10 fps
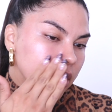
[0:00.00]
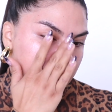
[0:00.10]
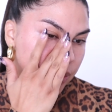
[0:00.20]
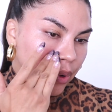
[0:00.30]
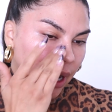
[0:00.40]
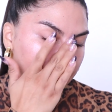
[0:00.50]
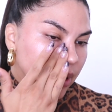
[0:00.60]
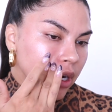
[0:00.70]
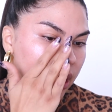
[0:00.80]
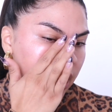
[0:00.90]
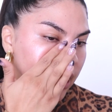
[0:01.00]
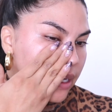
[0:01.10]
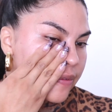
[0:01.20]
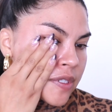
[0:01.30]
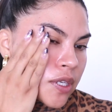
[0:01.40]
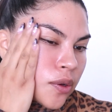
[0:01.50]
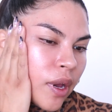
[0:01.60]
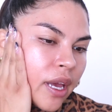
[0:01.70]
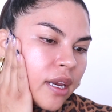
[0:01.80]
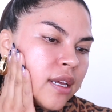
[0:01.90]
This primer gives you
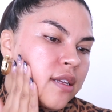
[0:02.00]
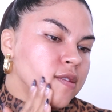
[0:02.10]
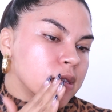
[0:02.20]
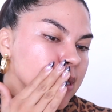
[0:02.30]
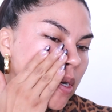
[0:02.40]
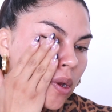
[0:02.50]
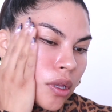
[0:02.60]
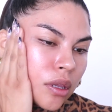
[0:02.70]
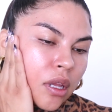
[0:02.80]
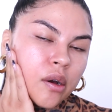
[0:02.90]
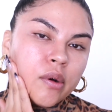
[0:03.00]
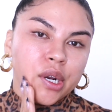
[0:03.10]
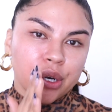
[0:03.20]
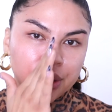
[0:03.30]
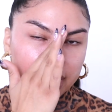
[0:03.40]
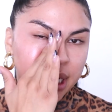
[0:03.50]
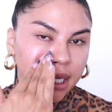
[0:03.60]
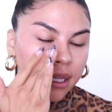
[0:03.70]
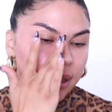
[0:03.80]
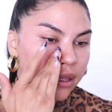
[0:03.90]
an instant glow
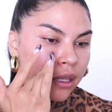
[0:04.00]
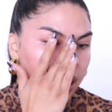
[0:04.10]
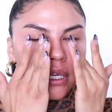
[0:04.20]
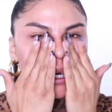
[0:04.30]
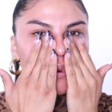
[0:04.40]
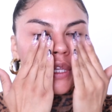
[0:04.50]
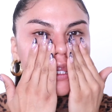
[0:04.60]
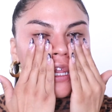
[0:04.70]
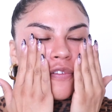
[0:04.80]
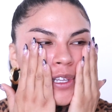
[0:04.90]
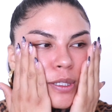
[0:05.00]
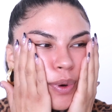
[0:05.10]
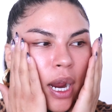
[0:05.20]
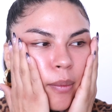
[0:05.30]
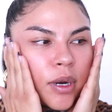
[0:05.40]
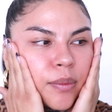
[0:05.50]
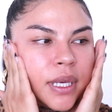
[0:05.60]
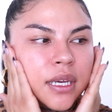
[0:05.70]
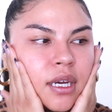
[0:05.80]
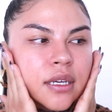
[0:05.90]
underneath, and I really love this primer
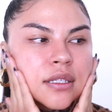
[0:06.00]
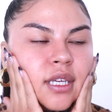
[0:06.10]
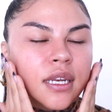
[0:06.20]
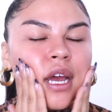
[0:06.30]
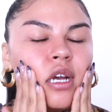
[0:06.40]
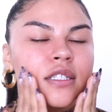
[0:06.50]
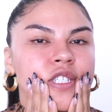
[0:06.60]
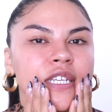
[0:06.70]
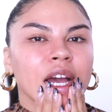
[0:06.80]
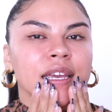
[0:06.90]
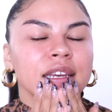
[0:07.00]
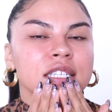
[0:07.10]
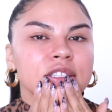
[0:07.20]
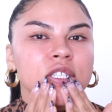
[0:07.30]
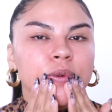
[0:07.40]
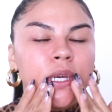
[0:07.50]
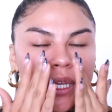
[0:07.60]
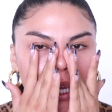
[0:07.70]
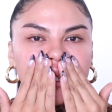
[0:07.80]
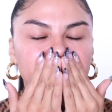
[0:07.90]
because it has a tackiness to
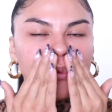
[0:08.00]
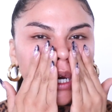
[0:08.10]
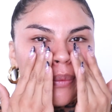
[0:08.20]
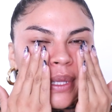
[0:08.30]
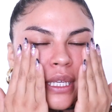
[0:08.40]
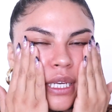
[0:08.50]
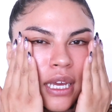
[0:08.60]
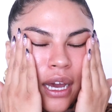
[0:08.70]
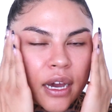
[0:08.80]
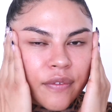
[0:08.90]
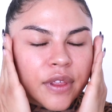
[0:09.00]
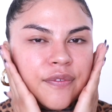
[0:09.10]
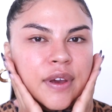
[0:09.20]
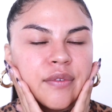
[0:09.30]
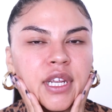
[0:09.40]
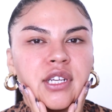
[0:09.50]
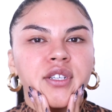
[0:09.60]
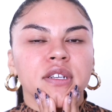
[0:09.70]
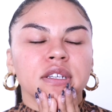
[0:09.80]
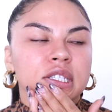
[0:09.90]
it, so the wearability of the
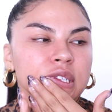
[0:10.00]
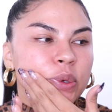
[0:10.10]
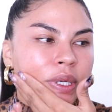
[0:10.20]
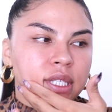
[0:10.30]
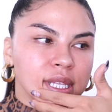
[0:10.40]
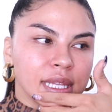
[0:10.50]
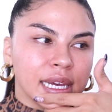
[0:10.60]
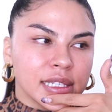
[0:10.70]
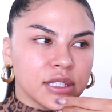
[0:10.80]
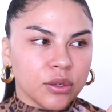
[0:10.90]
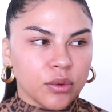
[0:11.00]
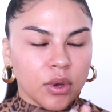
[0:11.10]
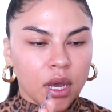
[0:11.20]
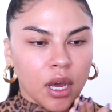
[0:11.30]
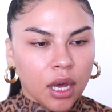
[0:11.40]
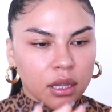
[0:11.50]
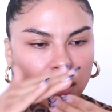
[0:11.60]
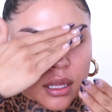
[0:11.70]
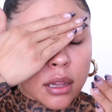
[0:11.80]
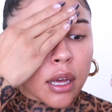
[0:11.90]
foundation is going to last you a
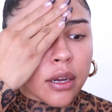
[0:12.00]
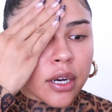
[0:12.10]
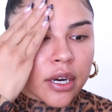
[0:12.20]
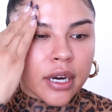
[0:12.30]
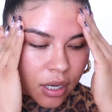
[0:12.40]
lot longer.